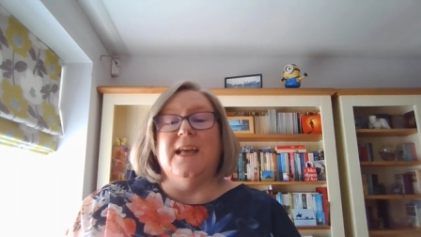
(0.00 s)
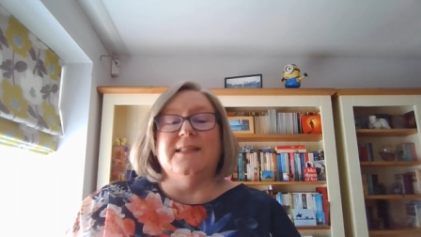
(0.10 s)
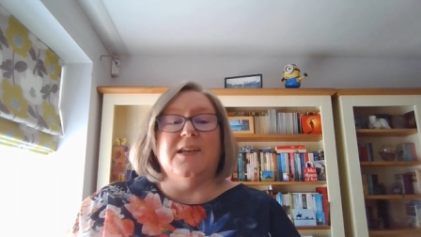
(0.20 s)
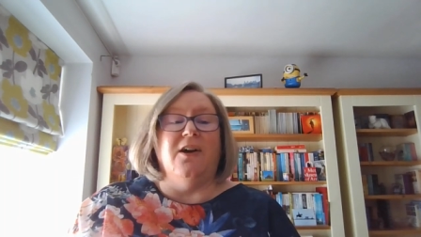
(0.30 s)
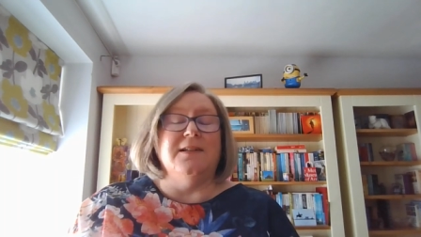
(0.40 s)

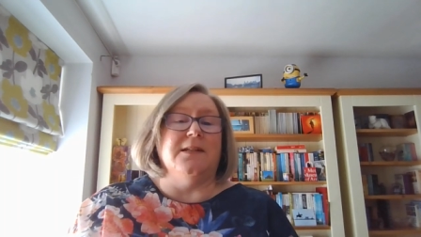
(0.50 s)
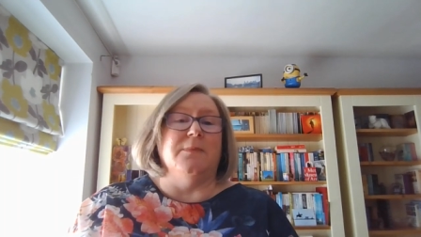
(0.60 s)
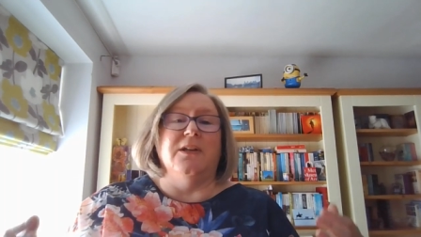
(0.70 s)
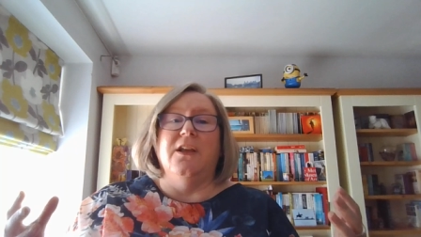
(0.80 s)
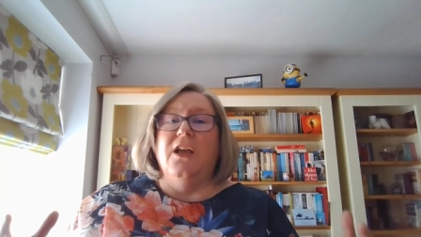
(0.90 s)

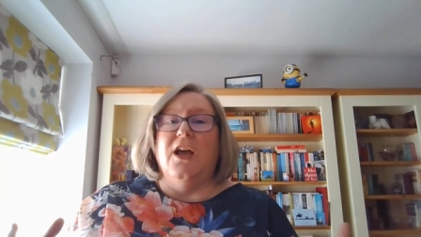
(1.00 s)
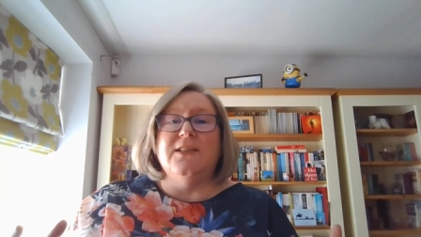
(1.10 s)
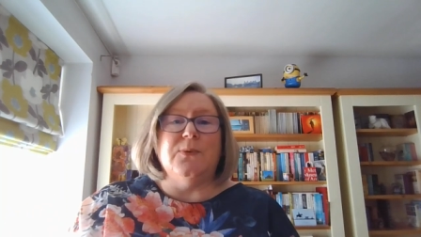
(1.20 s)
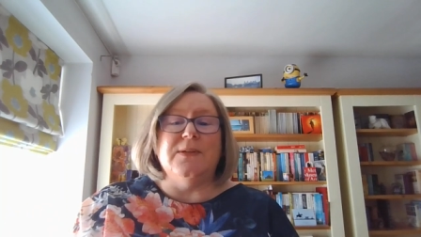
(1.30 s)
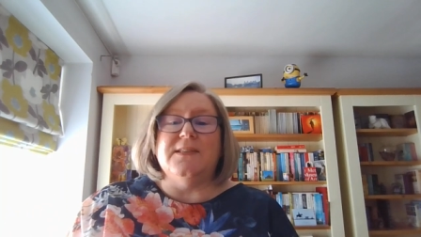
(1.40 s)
entitlement,
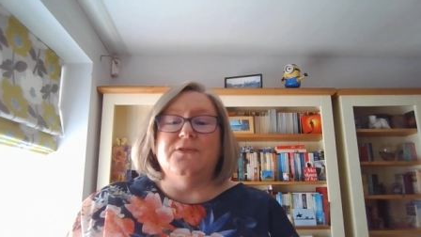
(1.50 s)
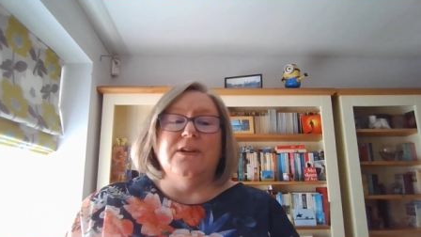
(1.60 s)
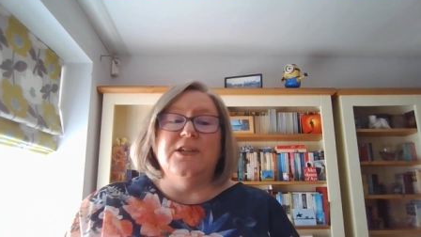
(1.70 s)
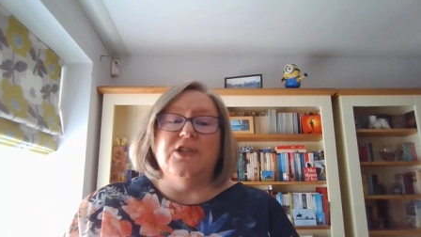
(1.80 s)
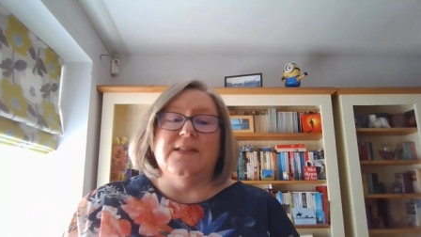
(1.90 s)
and twisted
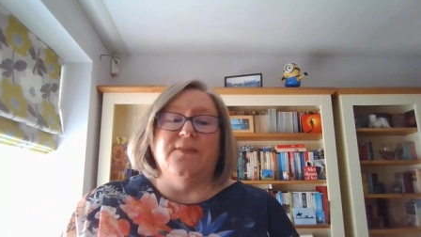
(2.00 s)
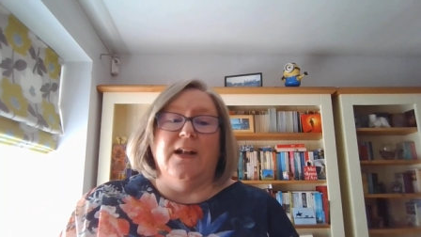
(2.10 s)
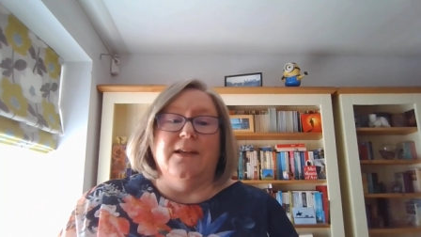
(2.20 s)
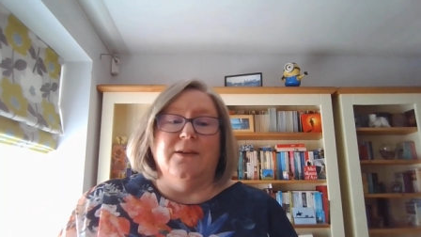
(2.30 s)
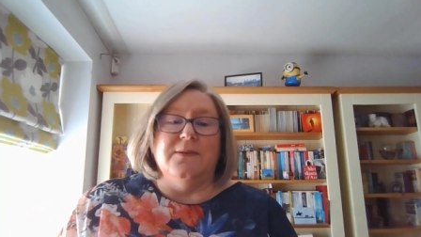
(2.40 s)
religious
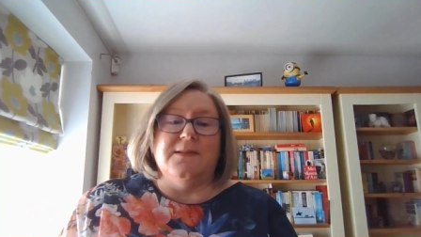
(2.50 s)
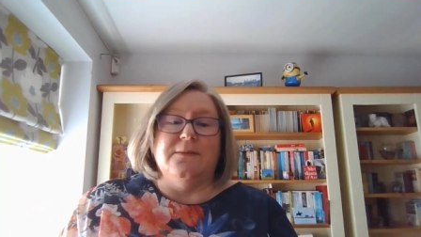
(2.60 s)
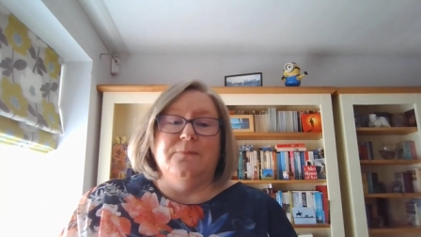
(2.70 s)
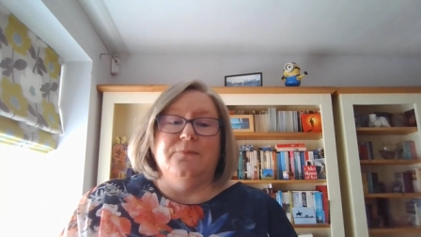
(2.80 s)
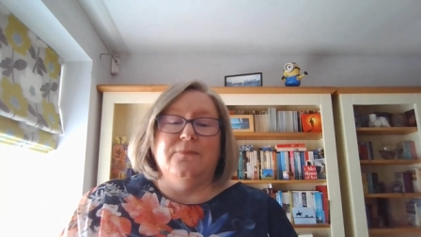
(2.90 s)
values.